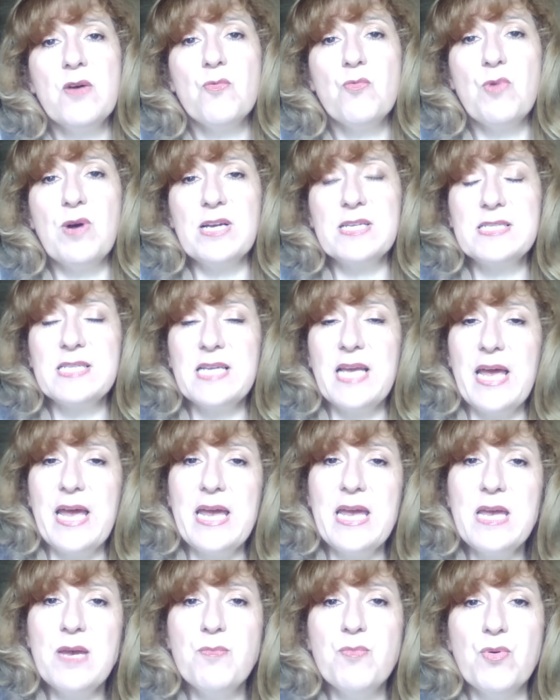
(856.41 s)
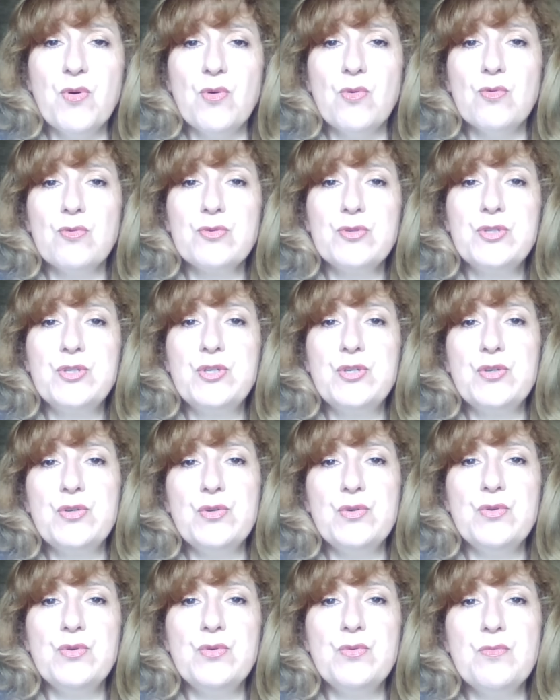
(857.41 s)
was able
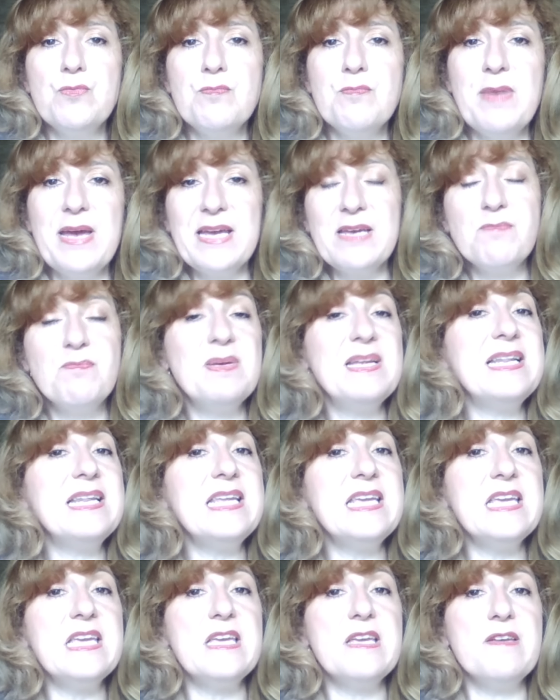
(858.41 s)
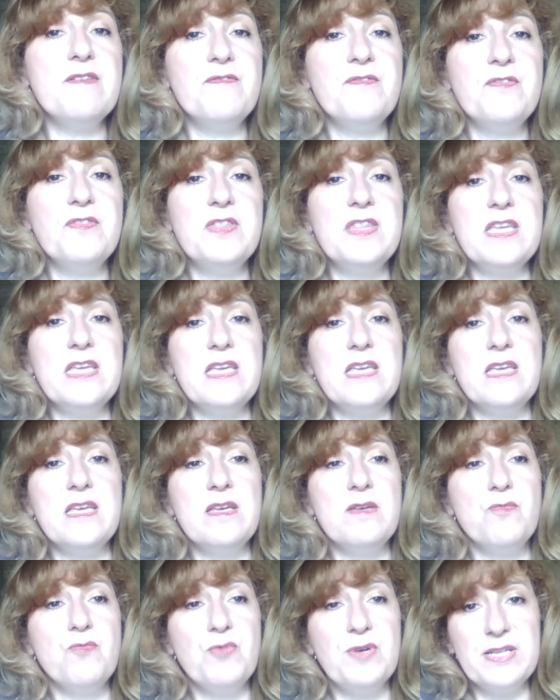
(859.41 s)
to make believe
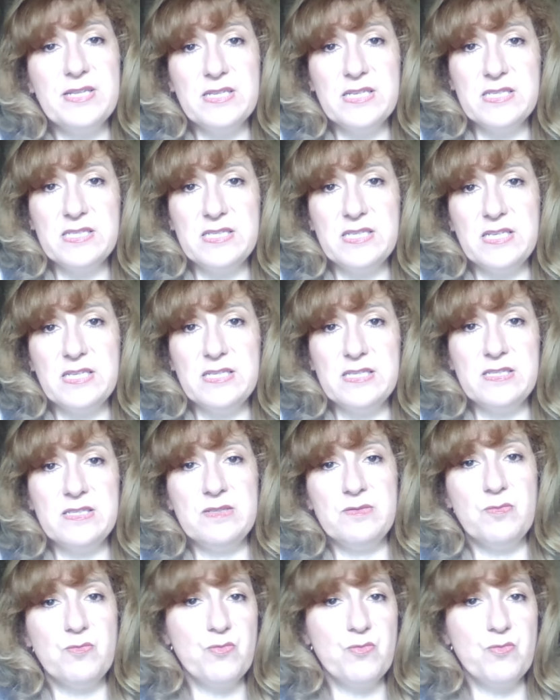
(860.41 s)
the witnesses,